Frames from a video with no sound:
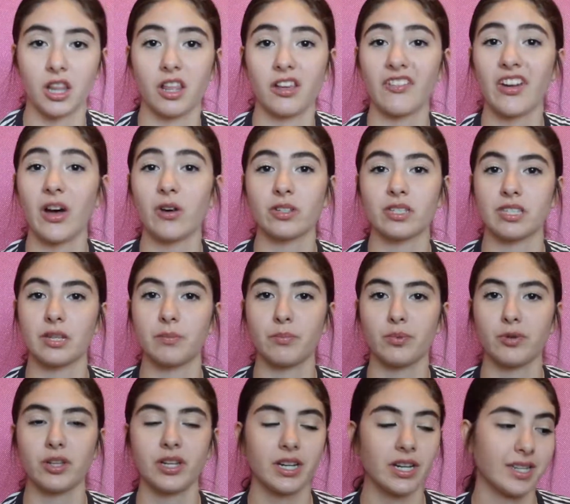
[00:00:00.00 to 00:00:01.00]
love how
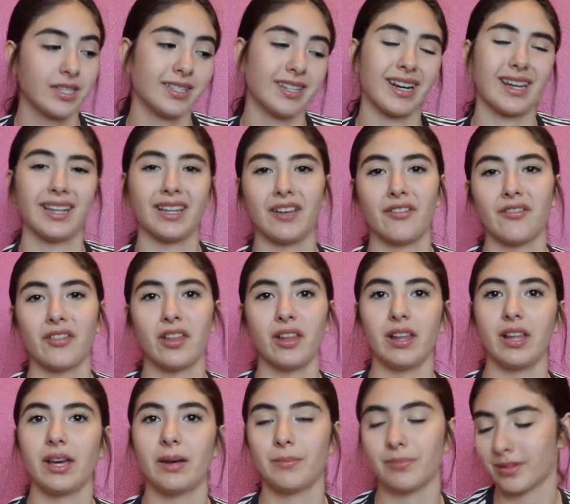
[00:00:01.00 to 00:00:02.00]
simple it is and I love the
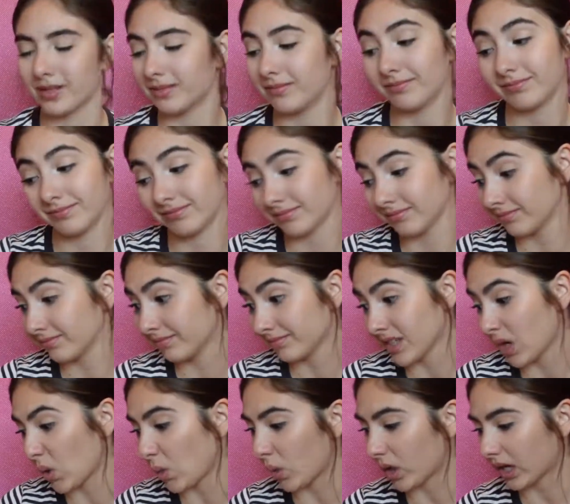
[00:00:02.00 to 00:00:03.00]
lip.
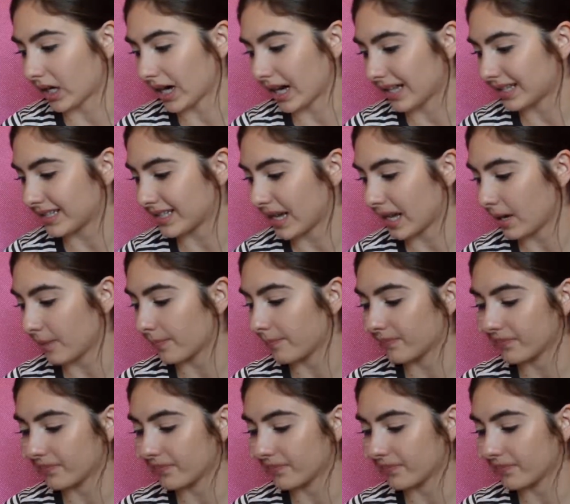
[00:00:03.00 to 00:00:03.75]
What can I say?